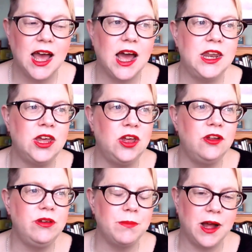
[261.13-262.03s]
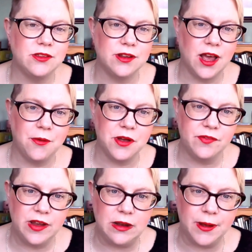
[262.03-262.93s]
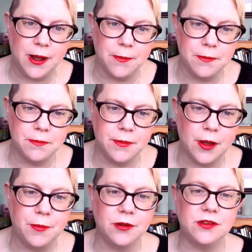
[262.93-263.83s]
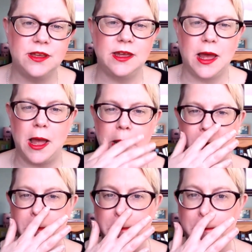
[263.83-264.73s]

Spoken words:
had a huge impact on how I feel about my body and